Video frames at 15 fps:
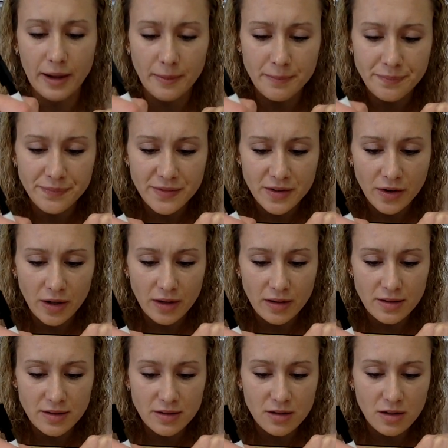Okay,
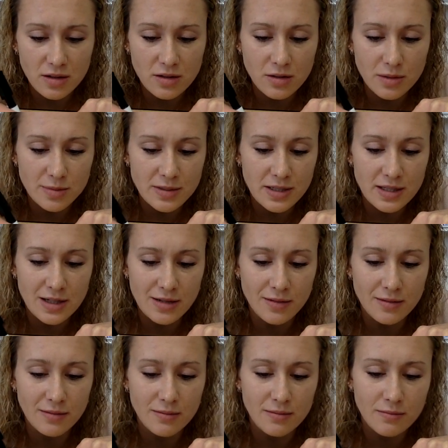sorry, this is hard to do upside
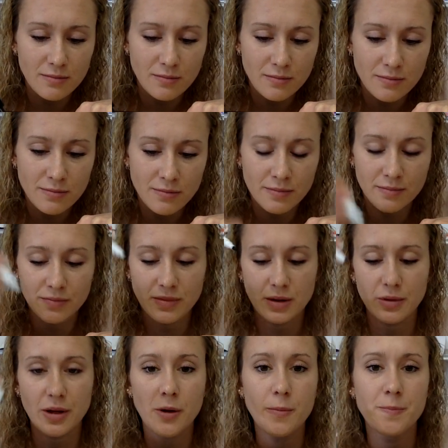down.
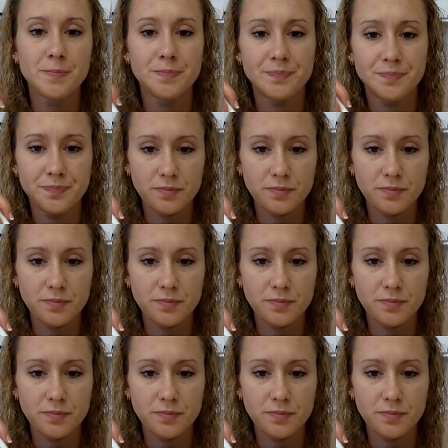Here we go.